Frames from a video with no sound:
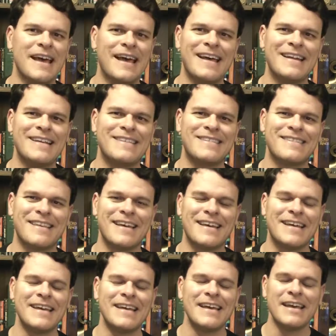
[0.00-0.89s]
And it's
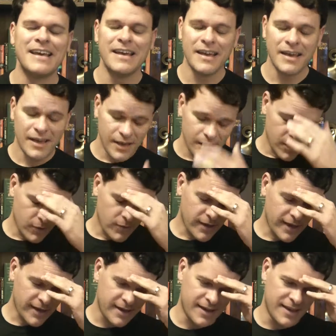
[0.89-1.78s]
like,
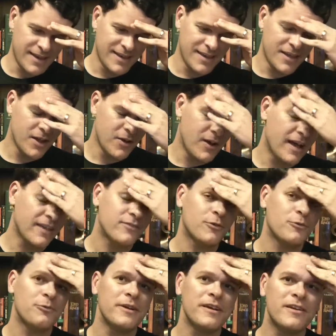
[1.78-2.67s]
okay, you know,
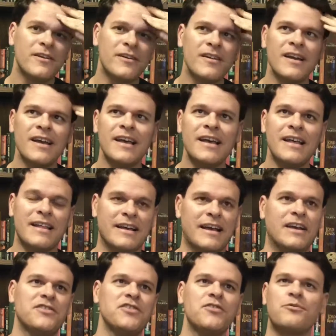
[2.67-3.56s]
as a reader,
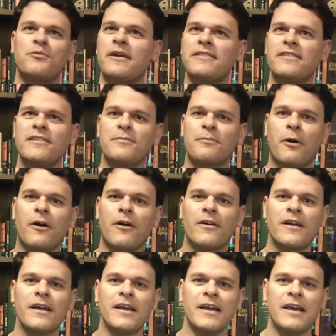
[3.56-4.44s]
like I just read this
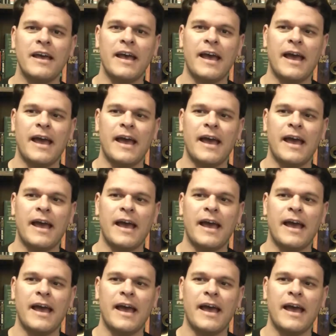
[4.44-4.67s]
part